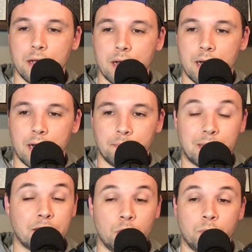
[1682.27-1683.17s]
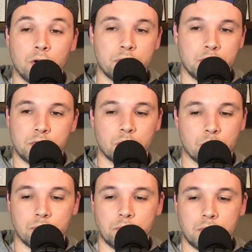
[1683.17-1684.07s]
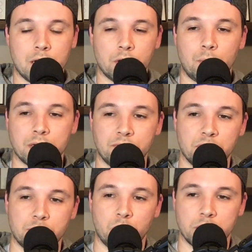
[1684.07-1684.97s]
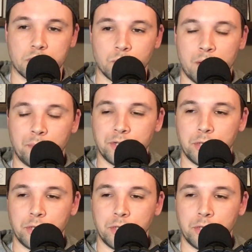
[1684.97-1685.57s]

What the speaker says: Not that you will, because you're not going to watch Flow Sports, because why would you?